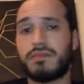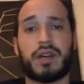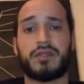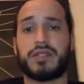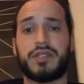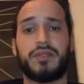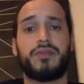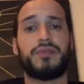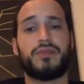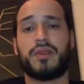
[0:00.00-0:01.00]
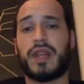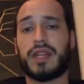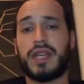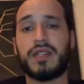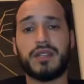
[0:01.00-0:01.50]
I'll see you when I
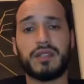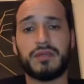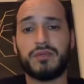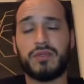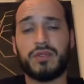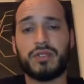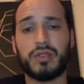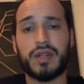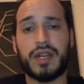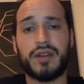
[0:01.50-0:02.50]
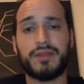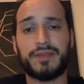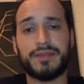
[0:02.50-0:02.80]
land, and we'll sort it out.